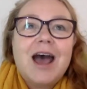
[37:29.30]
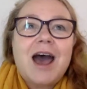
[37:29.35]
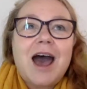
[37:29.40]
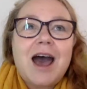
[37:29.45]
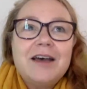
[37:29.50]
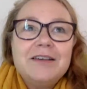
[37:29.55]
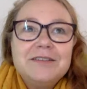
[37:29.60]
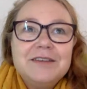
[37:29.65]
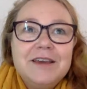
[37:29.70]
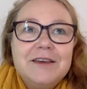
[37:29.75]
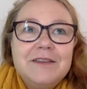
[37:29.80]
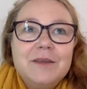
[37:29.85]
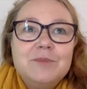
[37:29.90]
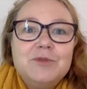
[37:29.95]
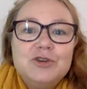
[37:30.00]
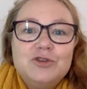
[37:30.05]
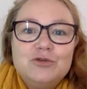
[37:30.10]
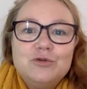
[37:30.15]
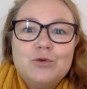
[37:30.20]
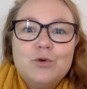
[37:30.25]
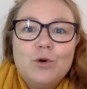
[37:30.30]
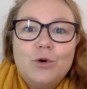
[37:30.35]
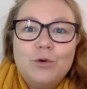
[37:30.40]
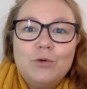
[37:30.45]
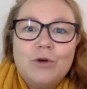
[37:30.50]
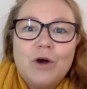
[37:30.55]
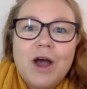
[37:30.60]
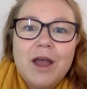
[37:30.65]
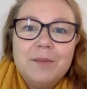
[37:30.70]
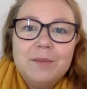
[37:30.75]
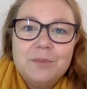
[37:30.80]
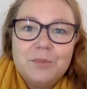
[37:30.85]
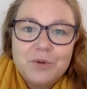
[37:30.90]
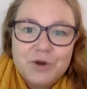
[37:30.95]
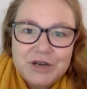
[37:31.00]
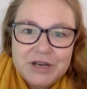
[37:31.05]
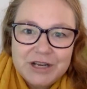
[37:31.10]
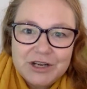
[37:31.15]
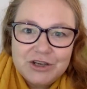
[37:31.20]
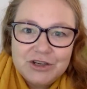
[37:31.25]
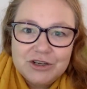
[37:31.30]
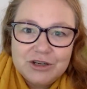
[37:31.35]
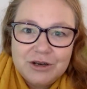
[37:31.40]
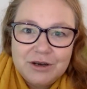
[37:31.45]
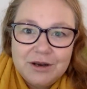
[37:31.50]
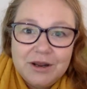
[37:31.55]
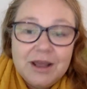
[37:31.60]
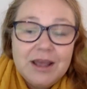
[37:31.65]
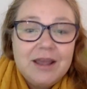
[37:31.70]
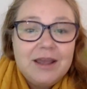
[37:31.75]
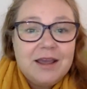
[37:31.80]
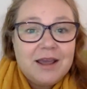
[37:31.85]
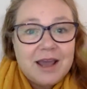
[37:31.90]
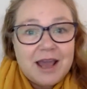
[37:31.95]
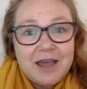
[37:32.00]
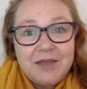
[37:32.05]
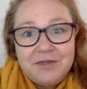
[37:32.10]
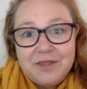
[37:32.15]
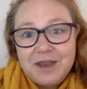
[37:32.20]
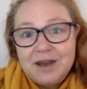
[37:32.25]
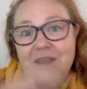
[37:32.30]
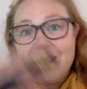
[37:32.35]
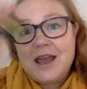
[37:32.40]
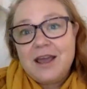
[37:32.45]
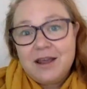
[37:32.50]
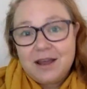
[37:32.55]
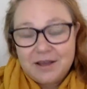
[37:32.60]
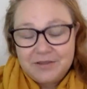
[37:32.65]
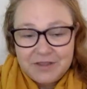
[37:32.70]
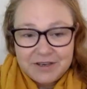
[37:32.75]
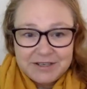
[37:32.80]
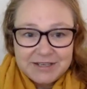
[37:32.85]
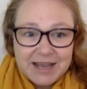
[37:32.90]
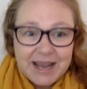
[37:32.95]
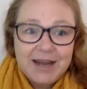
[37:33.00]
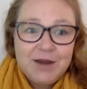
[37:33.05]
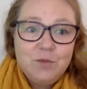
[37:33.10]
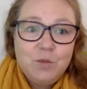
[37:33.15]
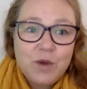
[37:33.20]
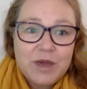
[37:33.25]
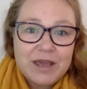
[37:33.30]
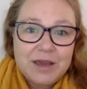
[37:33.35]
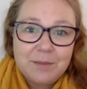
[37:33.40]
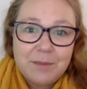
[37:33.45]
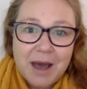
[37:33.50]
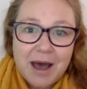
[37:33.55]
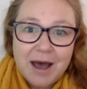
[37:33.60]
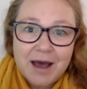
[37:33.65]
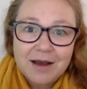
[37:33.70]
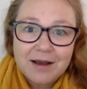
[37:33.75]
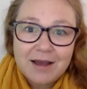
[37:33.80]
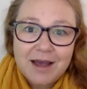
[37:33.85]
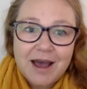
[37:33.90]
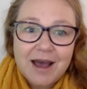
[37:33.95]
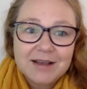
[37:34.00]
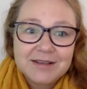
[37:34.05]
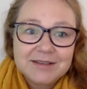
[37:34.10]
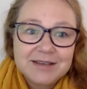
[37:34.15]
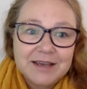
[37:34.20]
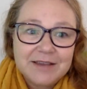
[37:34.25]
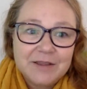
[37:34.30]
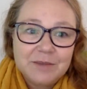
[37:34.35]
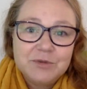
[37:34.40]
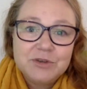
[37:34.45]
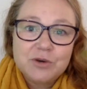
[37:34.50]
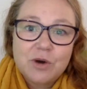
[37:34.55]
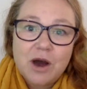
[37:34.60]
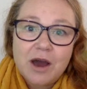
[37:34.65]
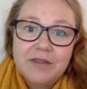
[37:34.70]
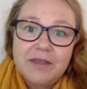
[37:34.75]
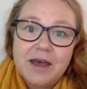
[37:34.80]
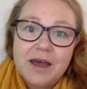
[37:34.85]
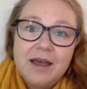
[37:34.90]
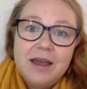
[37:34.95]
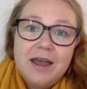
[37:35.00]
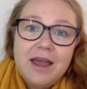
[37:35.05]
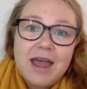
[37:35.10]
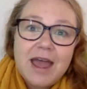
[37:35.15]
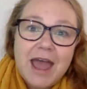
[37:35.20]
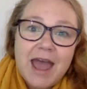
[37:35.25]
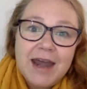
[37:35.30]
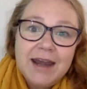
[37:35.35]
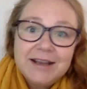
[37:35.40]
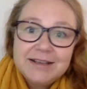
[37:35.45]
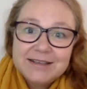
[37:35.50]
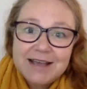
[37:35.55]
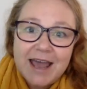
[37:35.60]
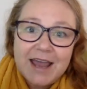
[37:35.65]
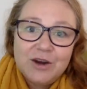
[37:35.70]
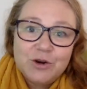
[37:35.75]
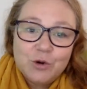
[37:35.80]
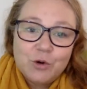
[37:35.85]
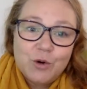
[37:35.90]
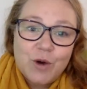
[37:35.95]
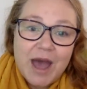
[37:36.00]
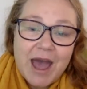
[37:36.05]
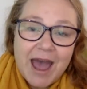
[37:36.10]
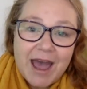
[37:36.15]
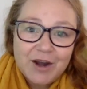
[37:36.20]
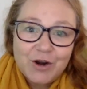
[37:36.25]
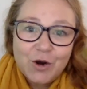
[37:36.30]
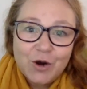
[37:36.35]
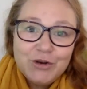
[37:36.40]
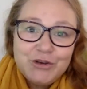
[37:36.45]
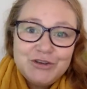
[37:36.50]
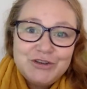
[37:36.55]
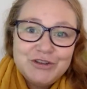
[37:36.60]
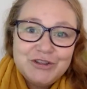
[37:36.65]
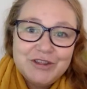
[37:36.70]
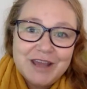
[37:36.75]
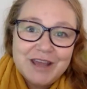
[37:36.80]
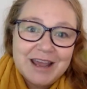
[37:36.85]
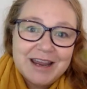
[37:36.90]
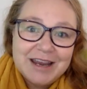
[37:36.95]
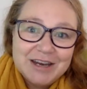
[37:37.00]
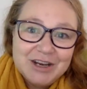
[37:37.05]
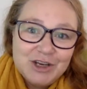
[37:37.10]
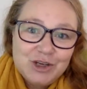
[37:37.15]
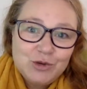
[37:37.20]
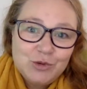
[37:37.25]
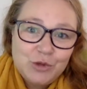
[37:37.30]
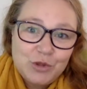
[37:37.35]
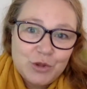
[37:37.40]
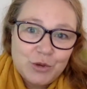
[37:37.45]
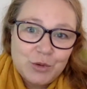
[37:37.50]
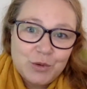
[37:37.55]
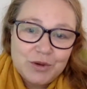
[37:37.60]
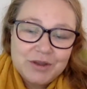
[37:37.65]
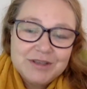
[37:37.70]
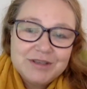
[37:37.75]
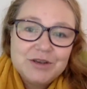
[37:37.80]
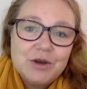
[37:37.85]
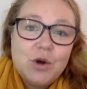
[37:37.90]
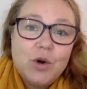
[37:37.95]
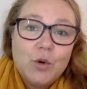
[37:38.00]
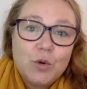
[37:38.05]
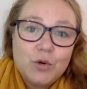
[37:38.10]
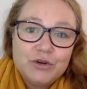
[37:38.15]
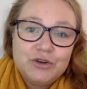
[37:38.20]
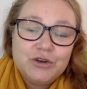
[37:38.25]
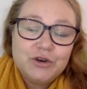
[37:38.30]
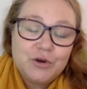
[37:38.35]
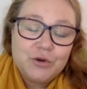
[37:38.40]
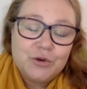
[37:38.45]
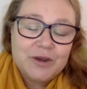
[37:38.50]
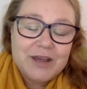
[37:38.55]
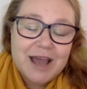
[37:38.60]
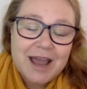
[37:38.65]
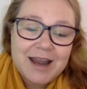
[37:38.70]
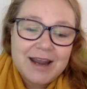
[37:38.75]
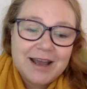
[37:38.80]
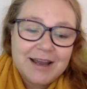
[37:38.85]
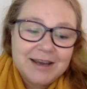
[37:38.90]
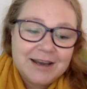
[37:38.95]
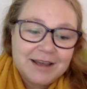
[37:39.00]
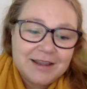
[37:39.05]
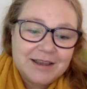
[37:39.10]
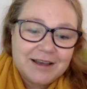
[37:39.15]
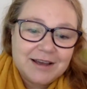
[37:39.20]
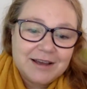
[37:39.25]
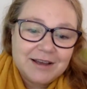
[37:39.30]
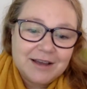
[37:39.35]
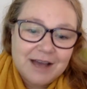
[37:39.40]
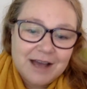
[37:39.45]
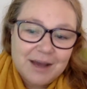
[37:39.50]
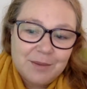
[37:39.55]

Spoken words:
asking them to draw or write prediction, and then at the 10-week mark, asking them to either annotate or add on to their initial thoughts, or to create another